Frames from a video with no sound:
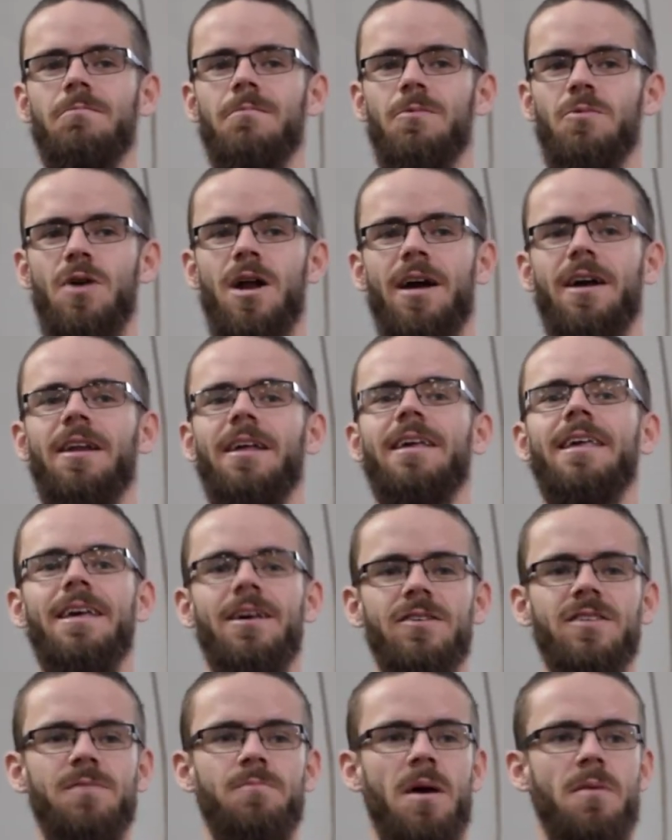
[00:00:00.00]
we're not going to
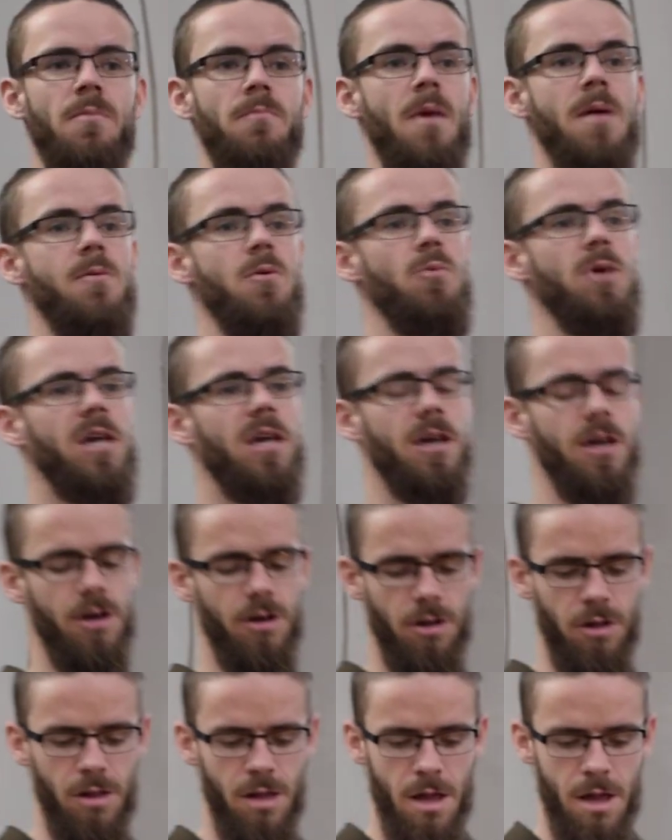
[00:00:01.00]
kill somebody, but maybe we
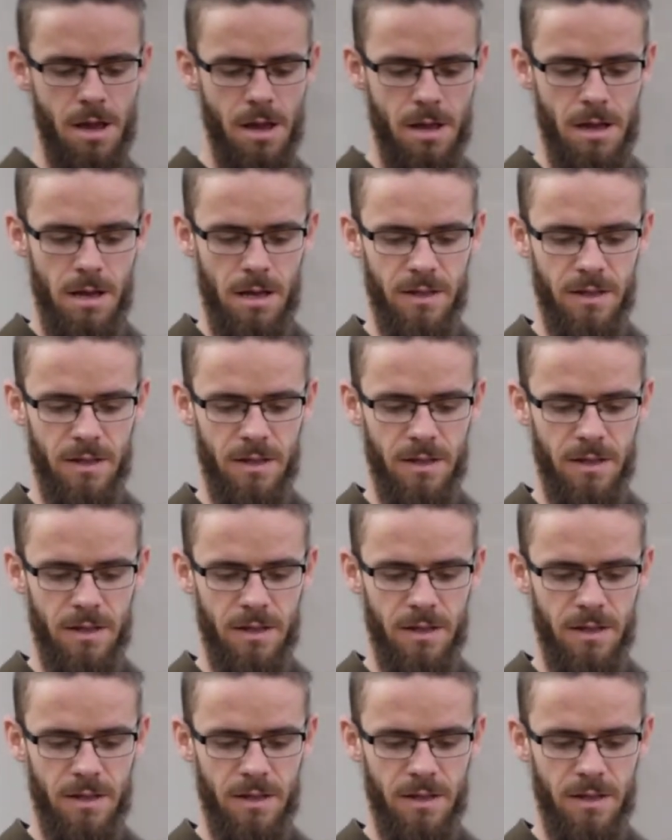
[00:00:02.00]
kill